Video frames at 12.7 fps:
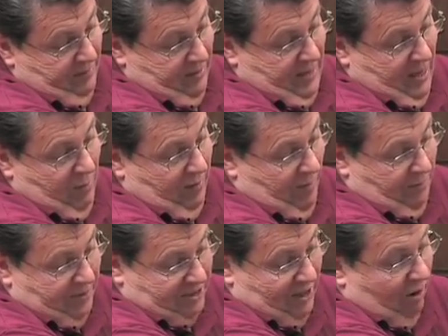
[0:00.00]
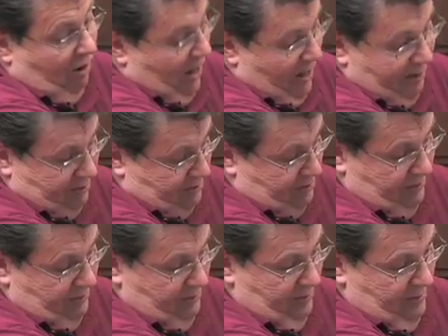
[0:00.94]
today we have Piazza irons
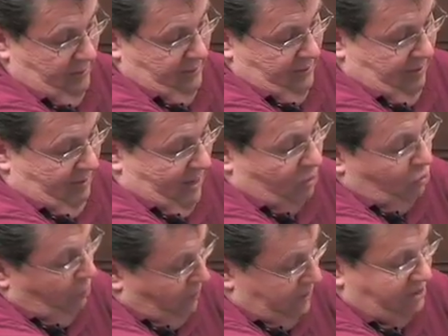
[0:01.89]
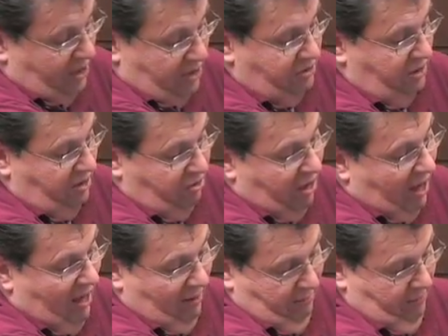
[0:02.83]
that make 2 pizzelles at a
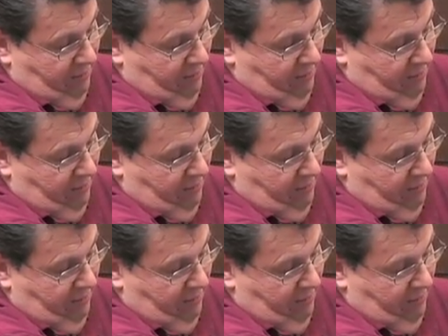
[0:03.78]
time.